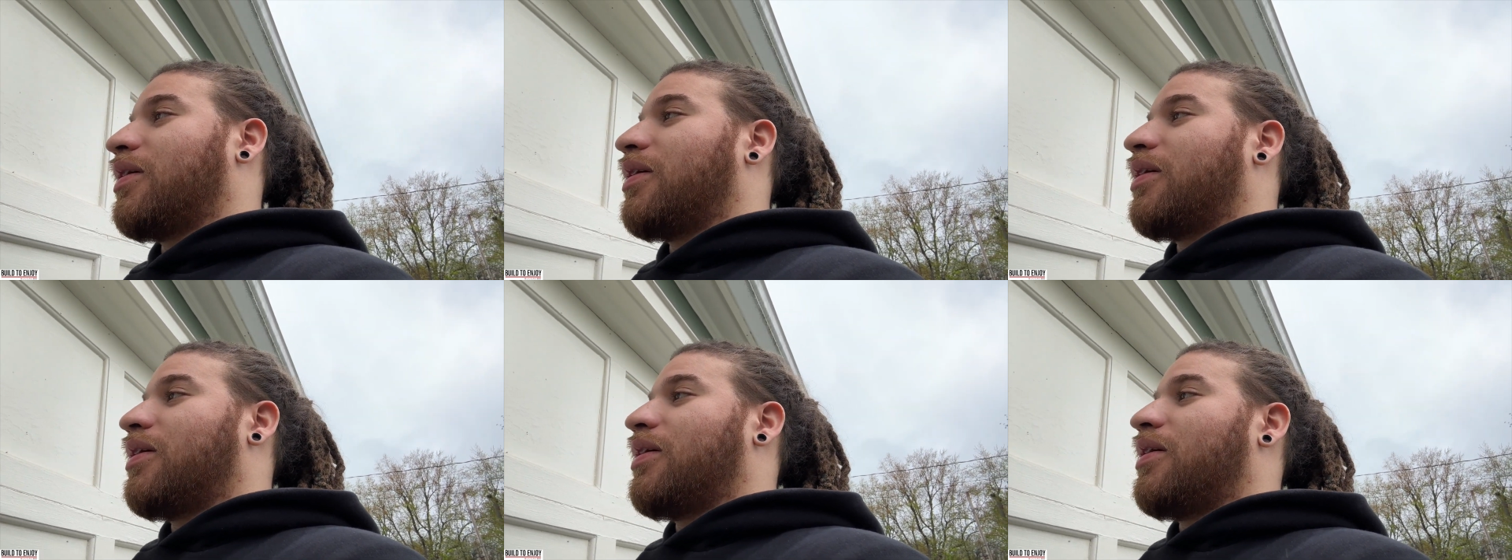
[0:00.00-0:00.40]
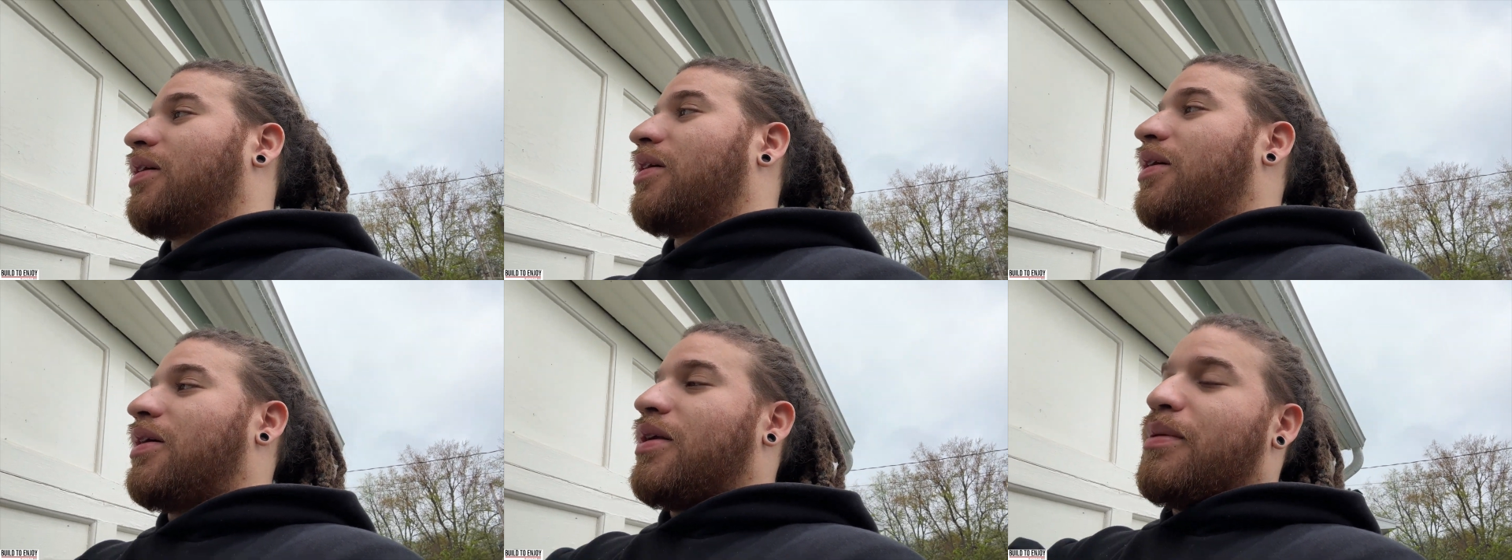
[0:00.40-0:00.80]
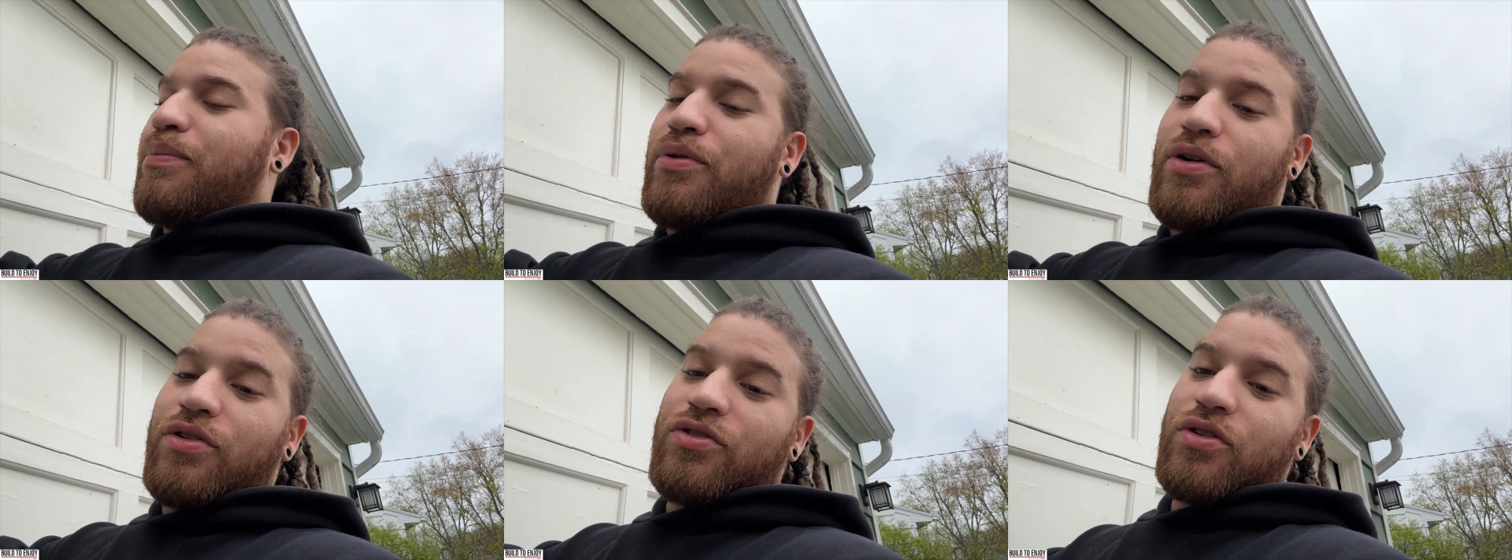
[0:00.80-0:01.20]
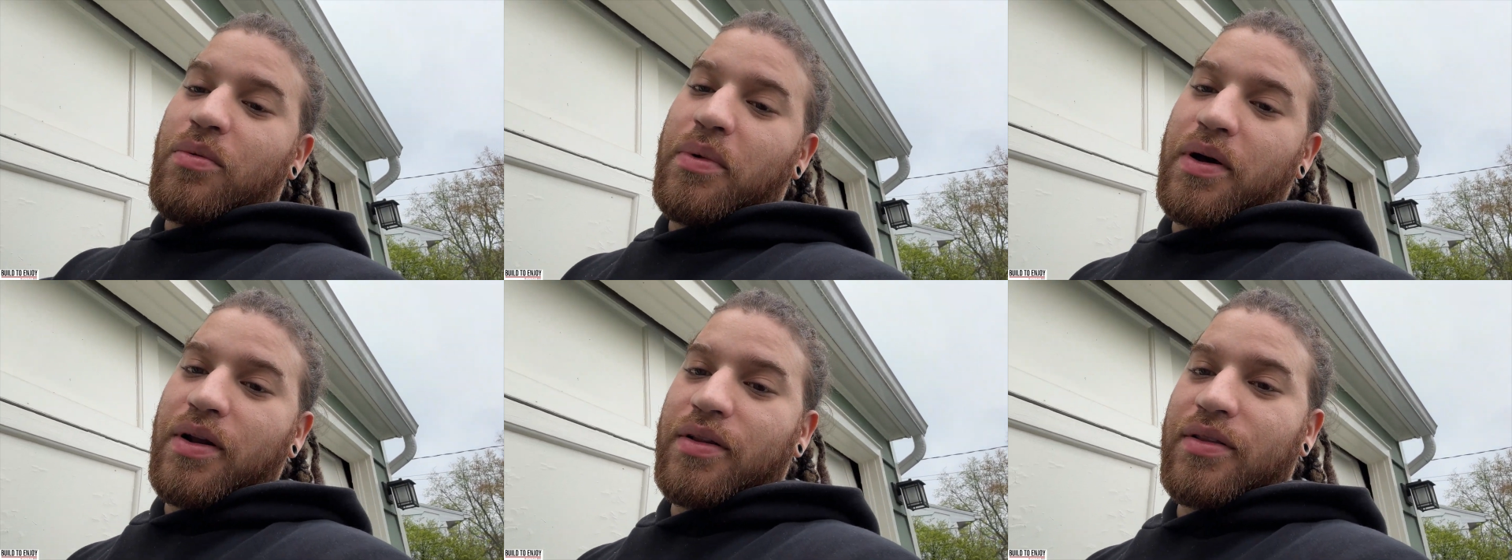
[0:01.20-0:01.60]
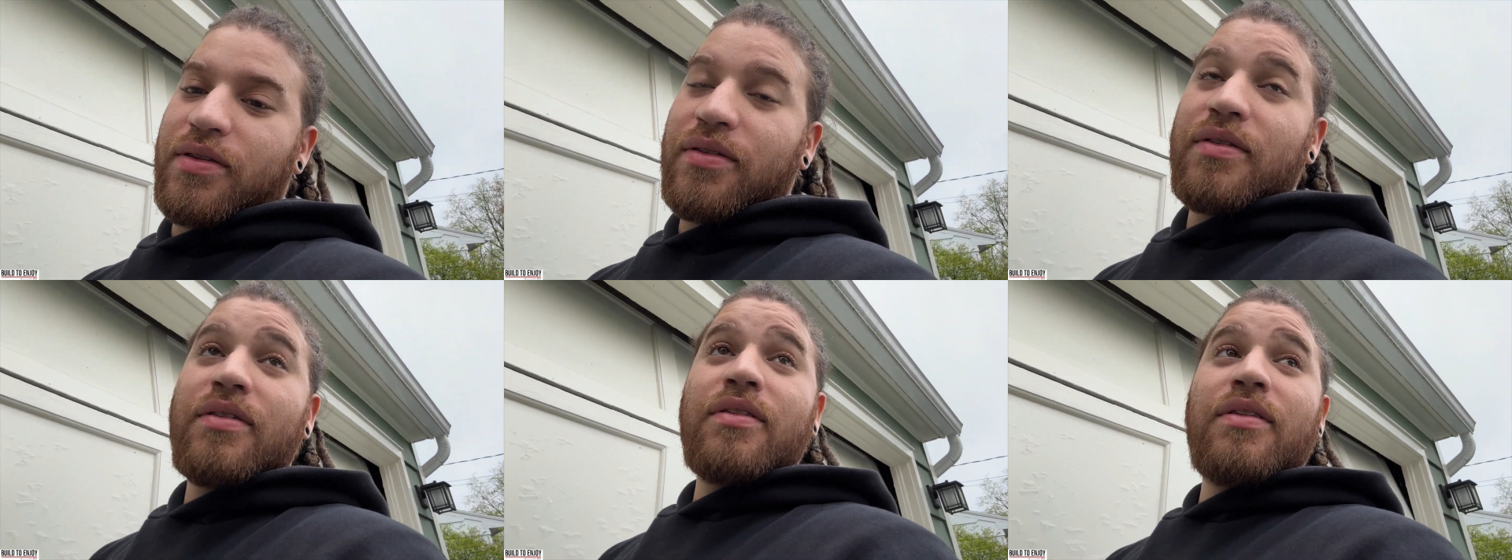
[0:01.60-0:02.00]
I'm pretty sure by
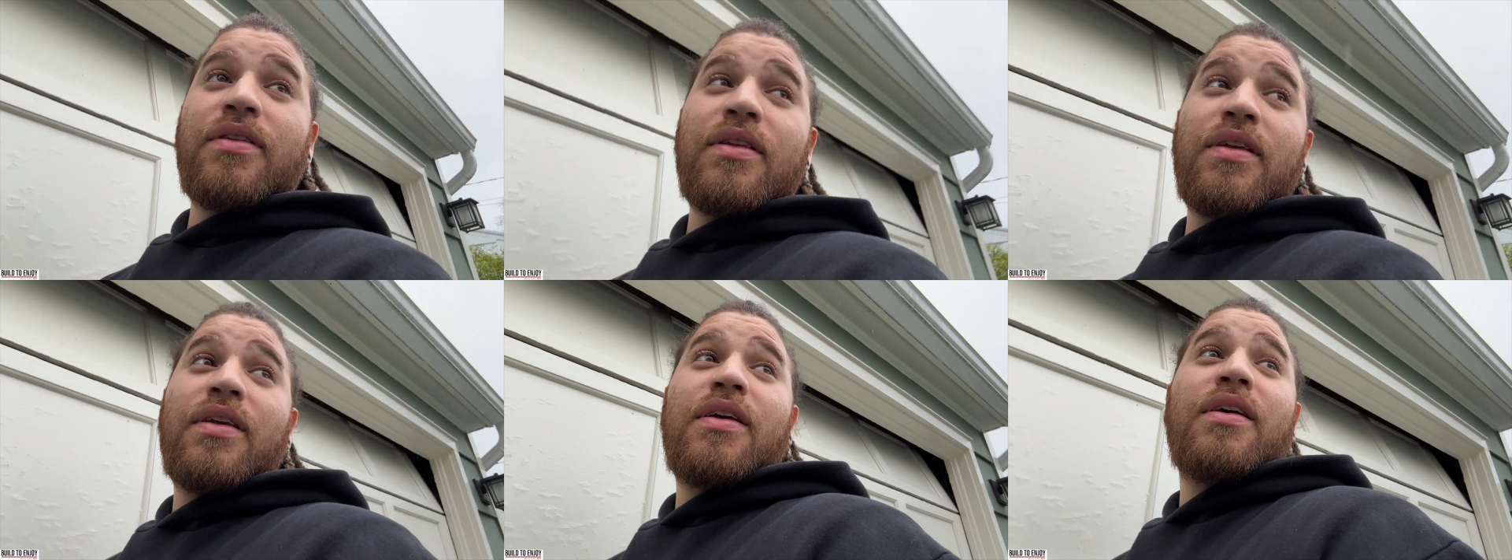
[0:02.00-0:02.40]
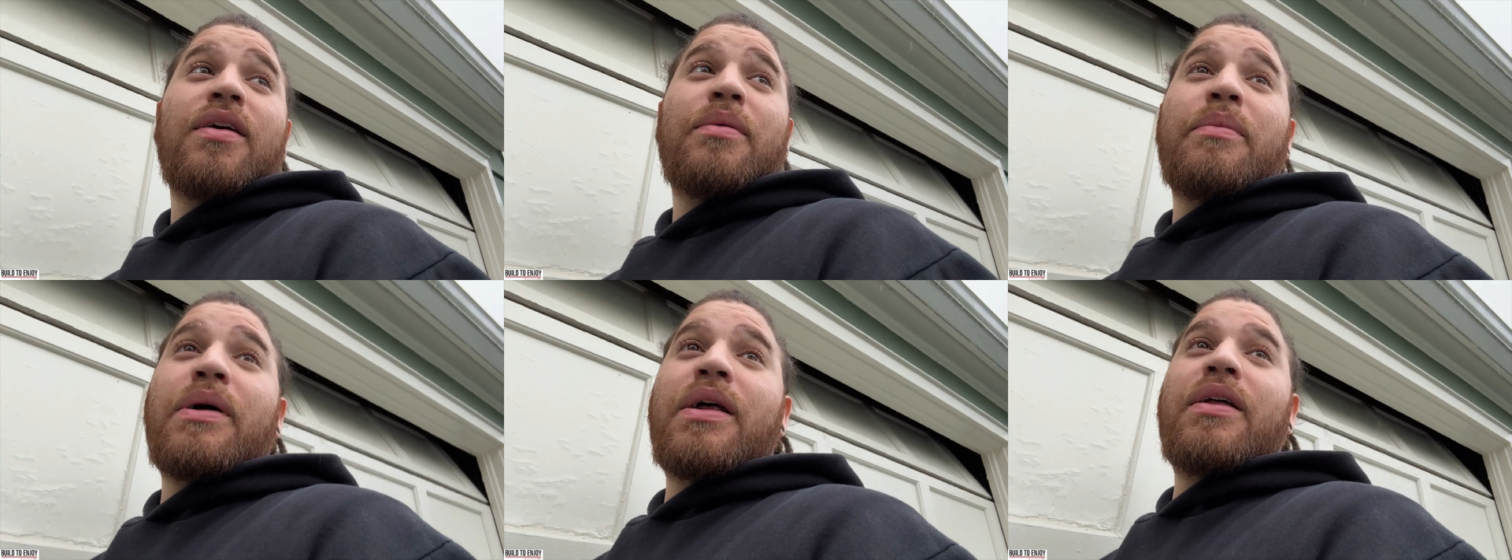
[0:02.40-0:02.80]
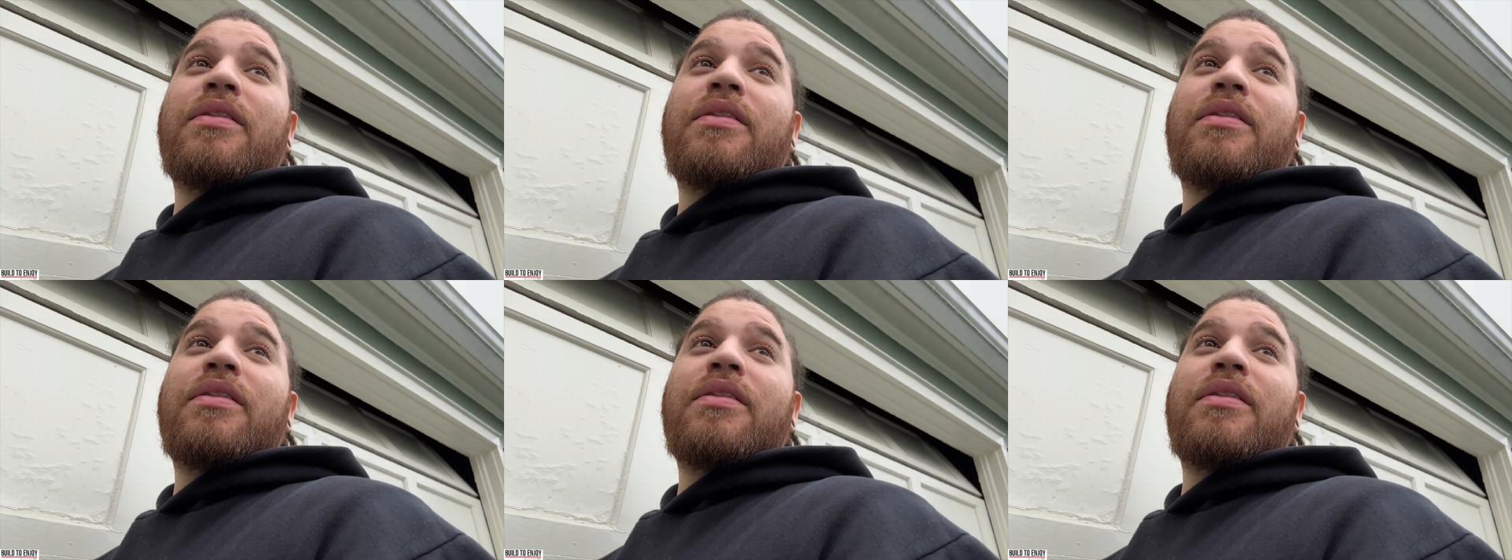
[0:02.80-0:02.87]
the